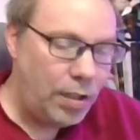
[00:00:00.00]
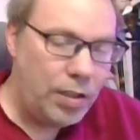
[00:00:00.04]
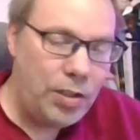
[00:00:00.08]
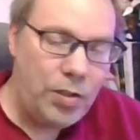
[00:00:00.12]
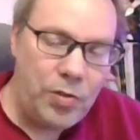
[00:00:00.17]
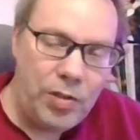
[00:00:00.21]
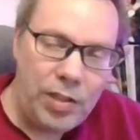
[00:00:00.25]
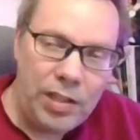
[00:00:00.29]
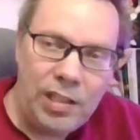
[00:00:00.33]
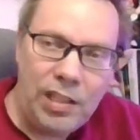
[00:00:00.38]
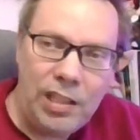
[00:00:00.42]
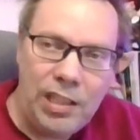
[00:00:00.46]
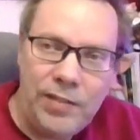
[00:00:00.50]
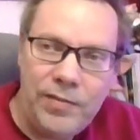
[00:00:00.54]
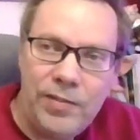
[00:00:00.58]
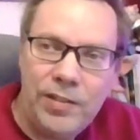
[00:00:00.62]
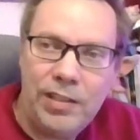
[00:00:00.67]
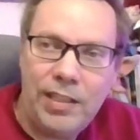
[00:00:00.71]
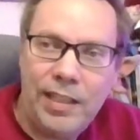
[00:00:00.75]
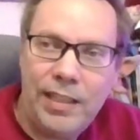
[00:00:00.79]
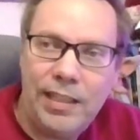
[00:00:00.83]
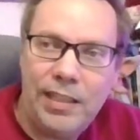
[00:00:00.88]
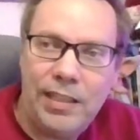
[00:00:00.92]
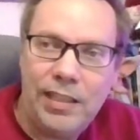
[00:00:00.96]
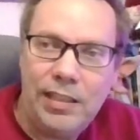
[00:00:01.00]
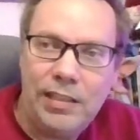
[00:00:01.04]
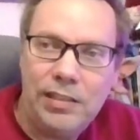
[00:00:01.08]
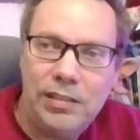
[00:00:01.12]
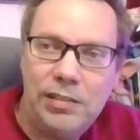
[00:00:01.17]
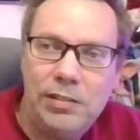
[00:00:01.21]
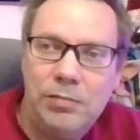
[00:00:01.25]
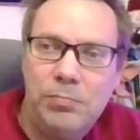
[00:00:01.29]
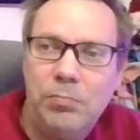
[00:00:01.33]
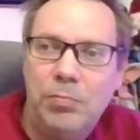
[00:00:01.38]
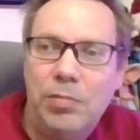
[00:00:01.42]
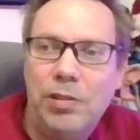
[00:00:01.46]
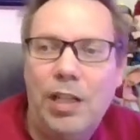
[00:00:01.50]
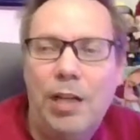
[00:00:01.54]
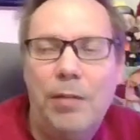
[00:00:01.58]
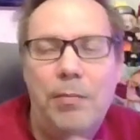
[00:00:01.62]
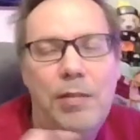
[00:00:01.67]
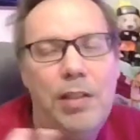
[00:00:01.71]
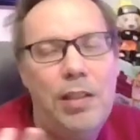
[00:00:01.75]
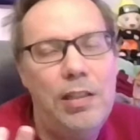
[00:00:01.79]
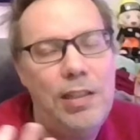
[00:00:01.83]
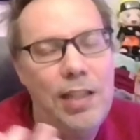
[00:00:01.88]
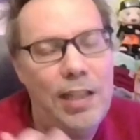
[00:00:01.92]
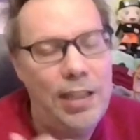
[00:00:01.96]
You could leave it like this, but
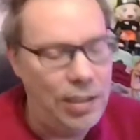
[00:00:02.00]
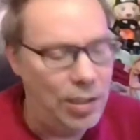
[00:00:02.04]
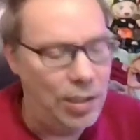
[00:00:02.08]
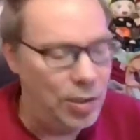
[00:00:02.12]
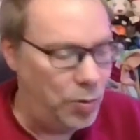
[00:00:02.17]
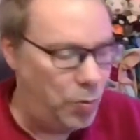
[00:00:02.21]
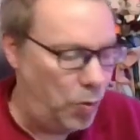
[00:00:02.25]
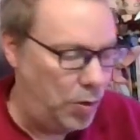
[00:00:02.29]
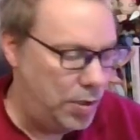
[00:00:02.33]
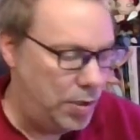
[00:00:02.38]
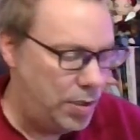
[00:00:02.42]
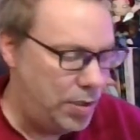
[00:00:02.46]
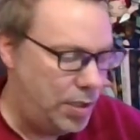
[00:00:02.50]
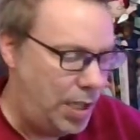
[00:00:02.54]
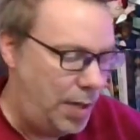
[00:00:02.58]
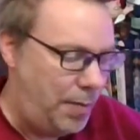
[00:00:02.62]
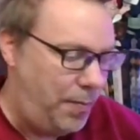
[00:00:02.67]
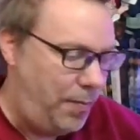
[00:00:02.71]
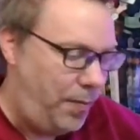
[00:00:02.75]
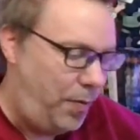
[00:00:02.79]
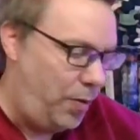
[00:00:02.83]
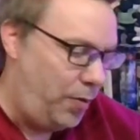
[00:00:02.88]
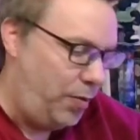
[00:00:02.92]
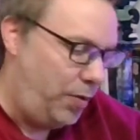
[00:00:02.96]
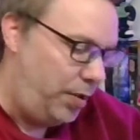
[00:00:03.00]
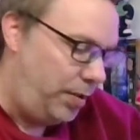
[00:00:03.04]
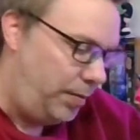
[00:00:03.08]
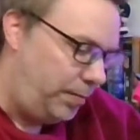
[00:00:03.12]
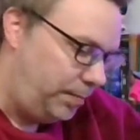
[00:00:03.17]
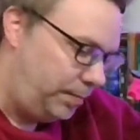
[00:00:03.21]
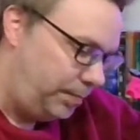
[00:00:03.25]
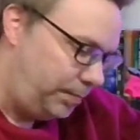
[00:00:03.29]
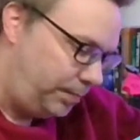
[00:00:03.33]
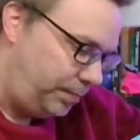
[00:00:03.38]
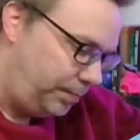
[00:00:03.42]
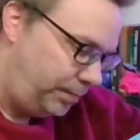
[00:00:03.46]
I'm going to take this one step further.